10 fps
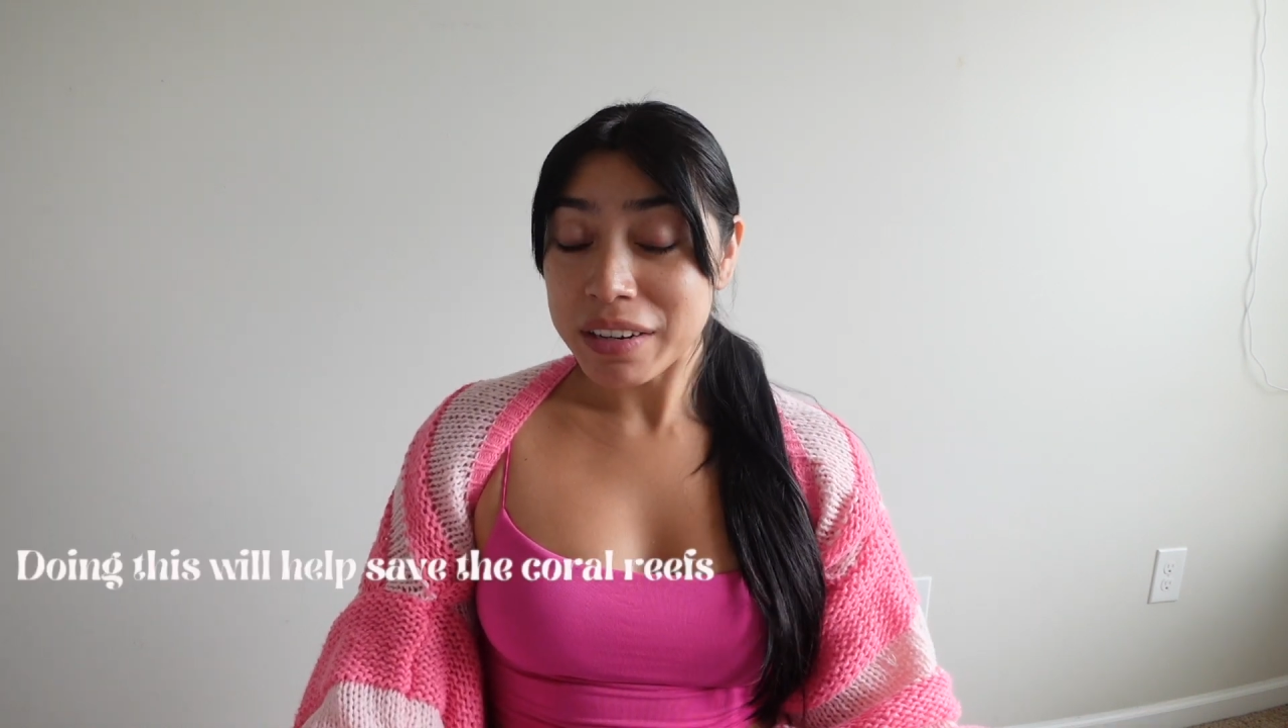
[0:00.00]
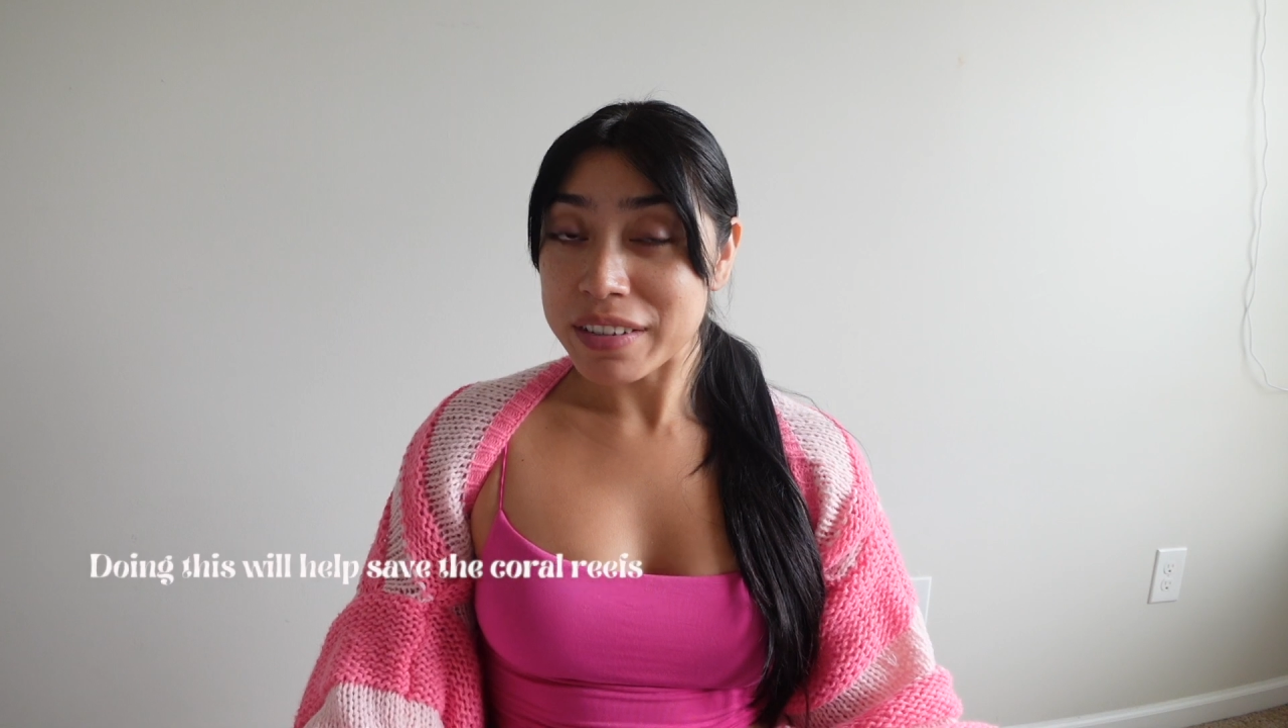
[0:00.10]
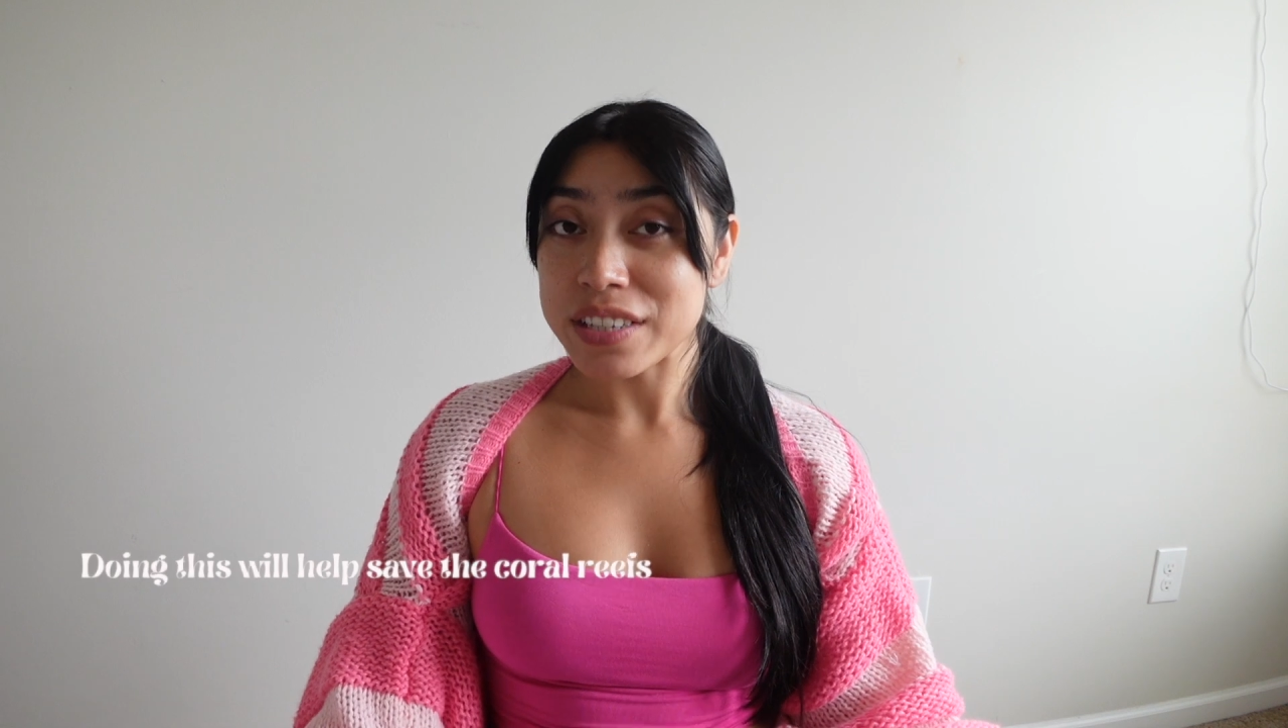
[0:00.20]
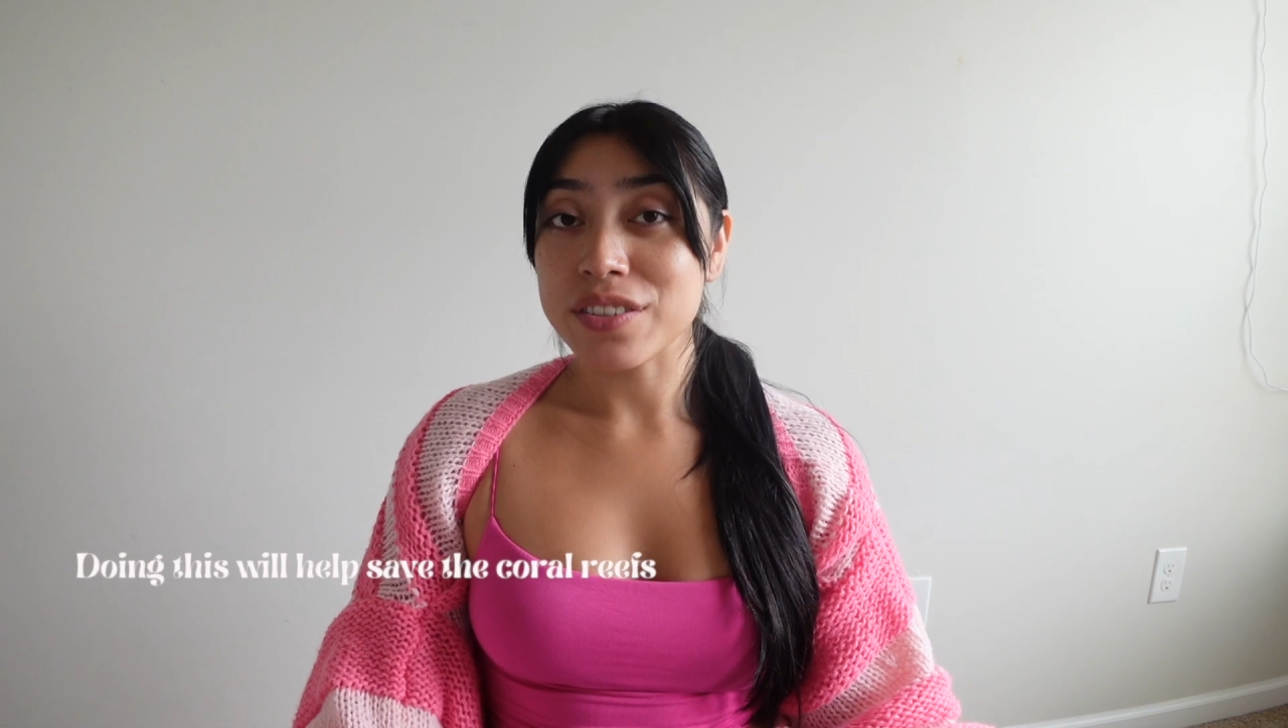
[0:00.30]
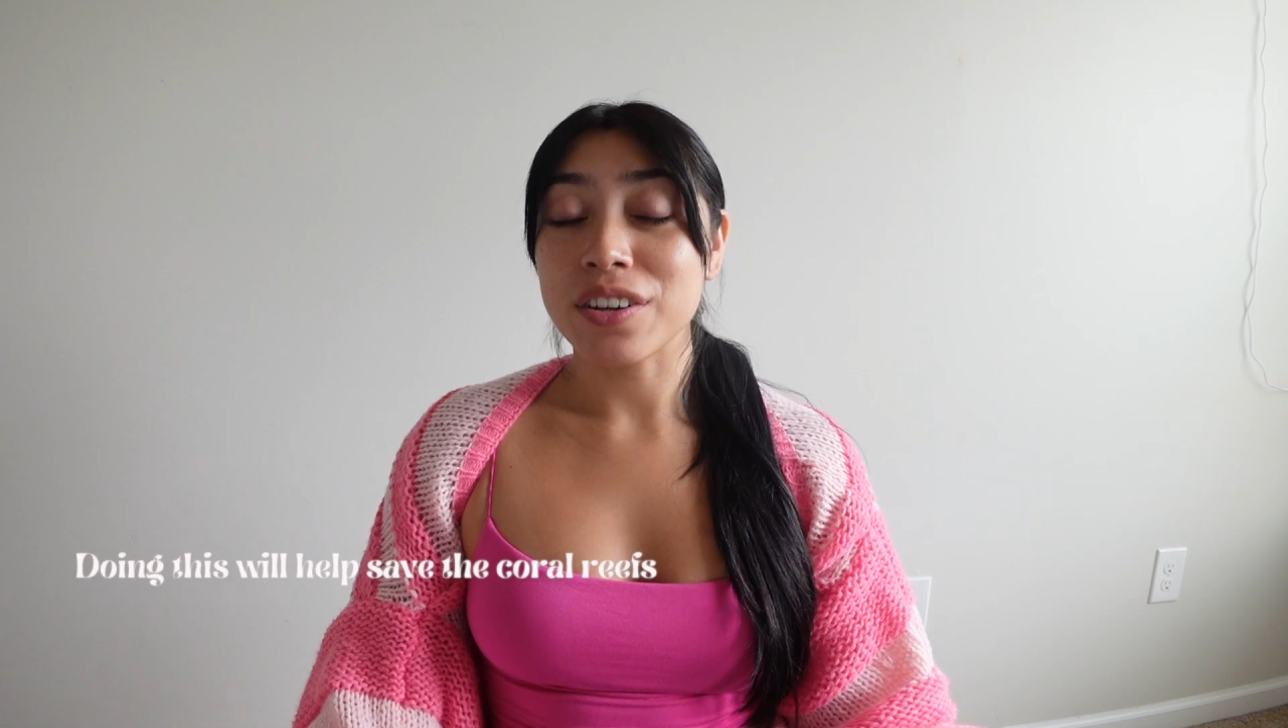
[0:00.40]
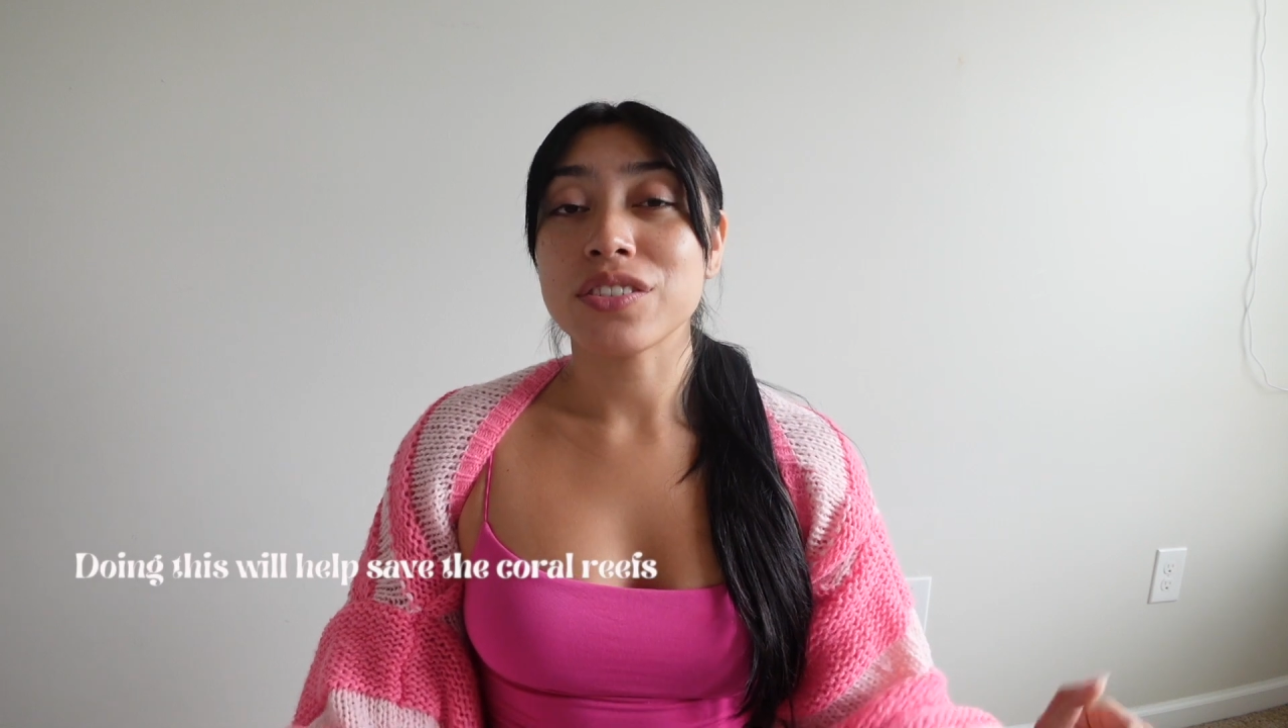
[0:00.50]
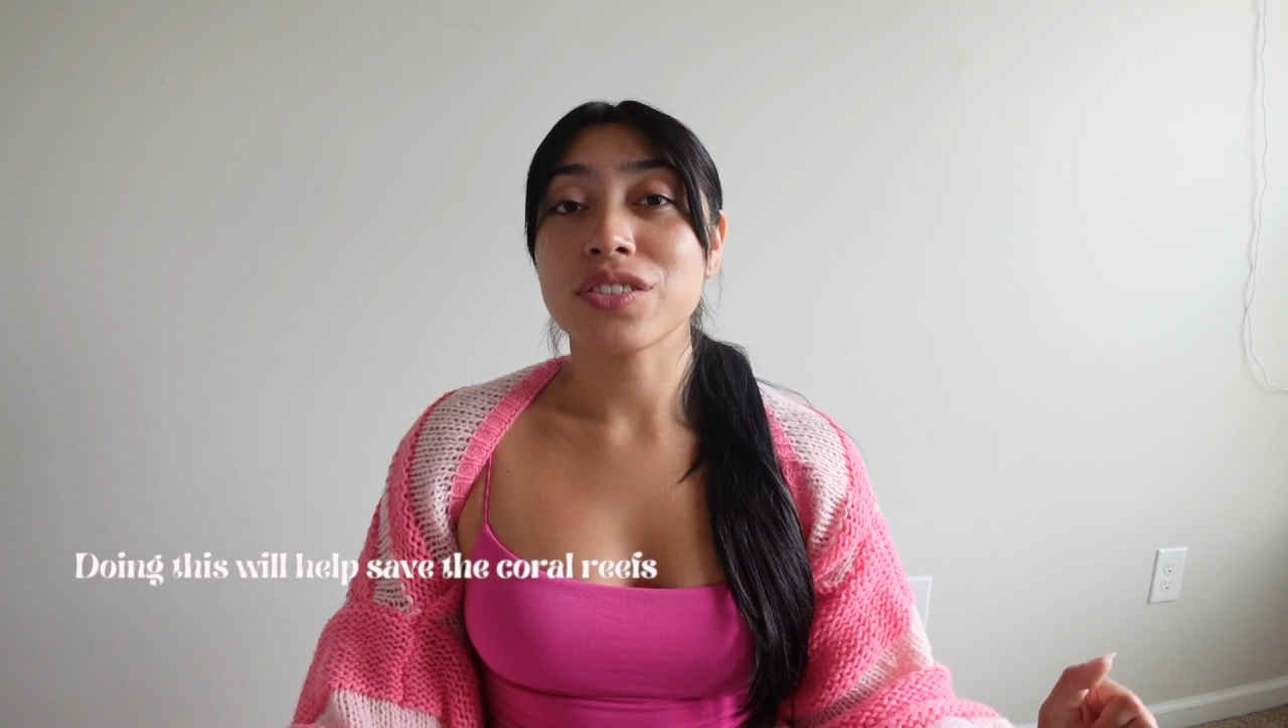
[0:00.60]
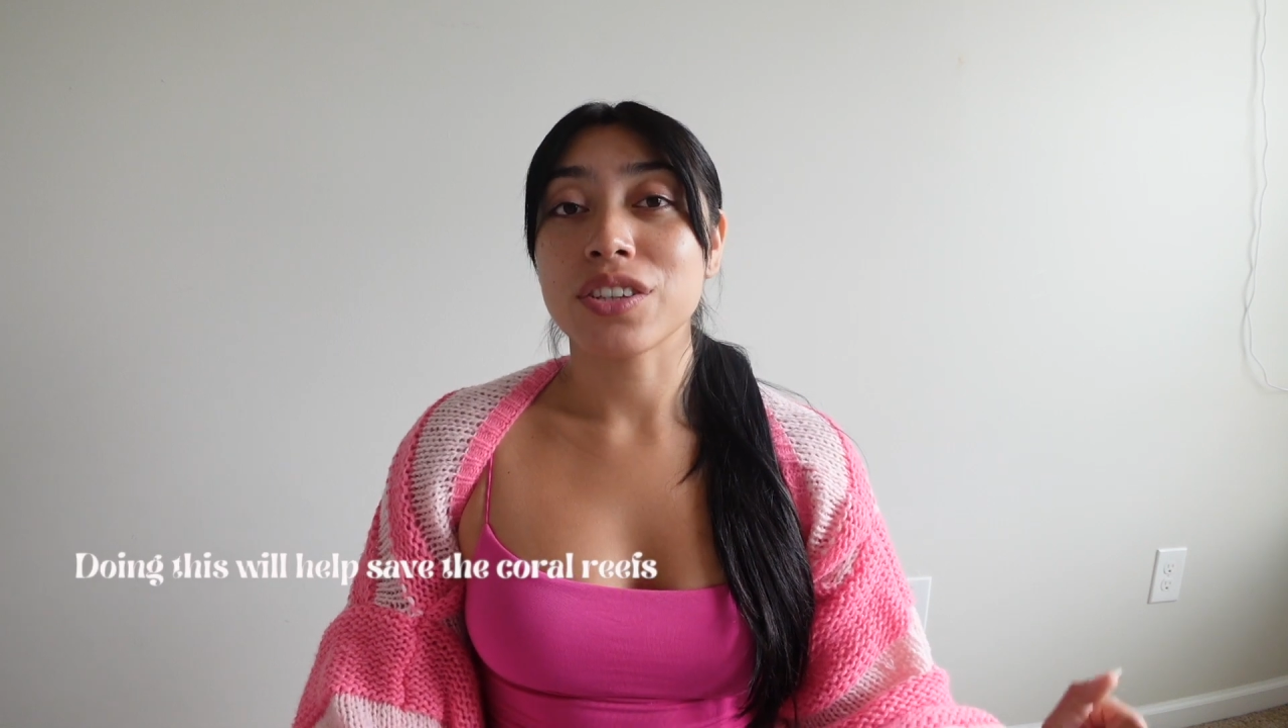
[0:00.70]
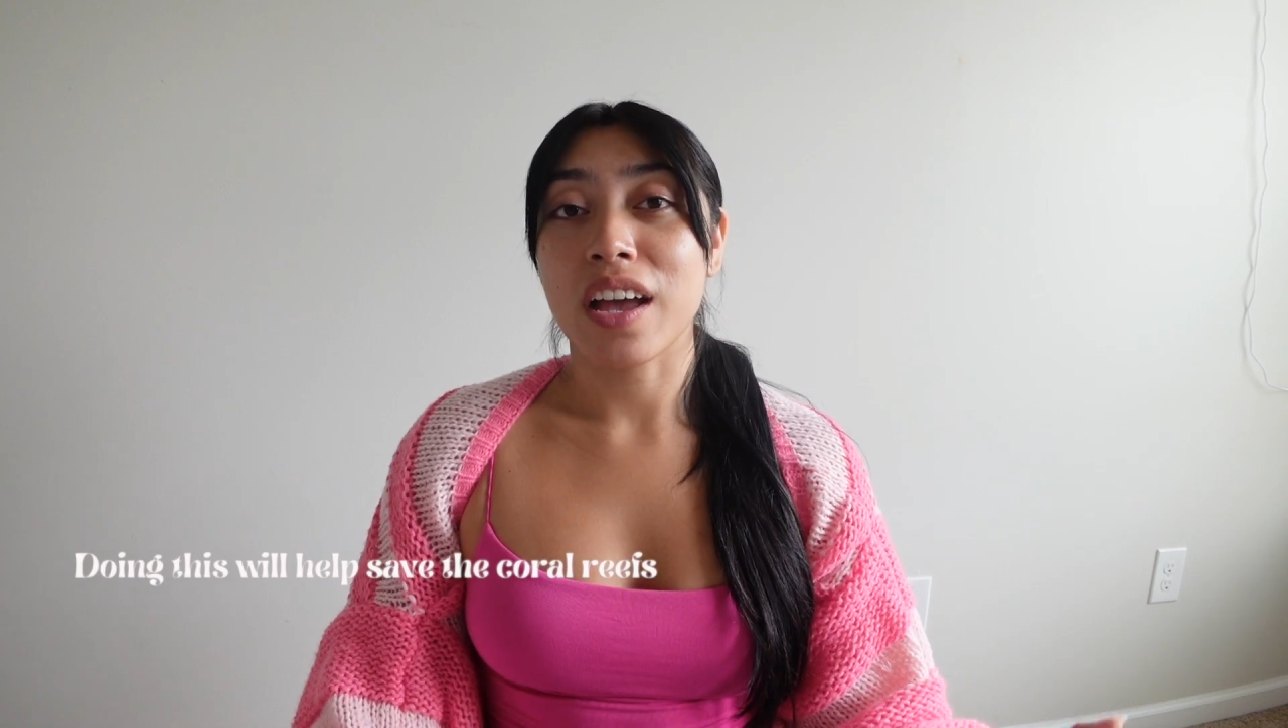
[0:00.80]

research